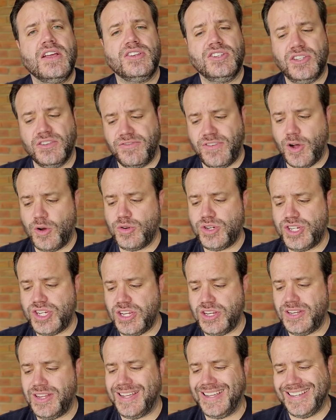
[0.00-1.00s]

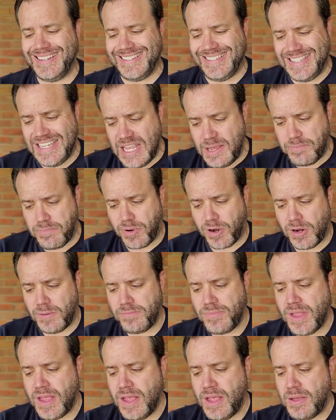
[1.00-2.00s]
devotion
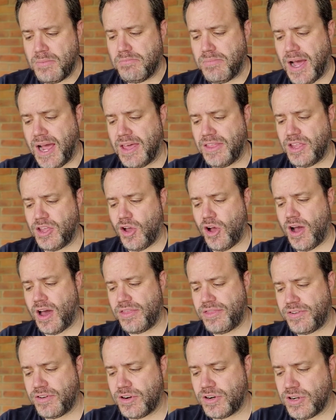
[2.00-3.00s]
"Deeper" by the
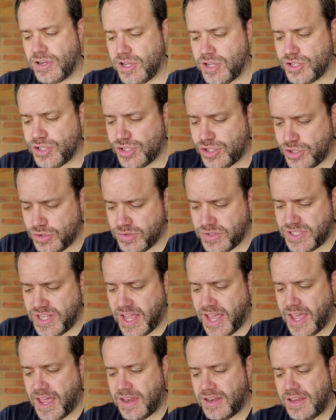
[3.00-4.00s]
author
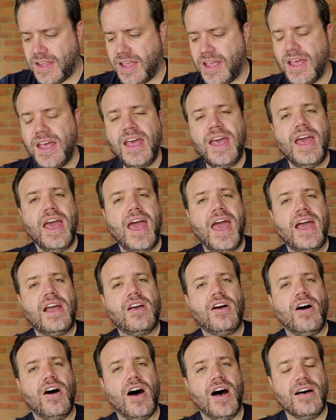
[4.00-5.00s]
Suzanne
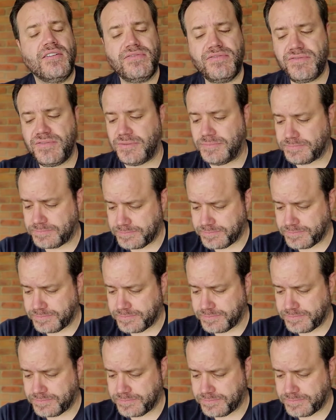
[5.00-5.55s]
Eckhoff.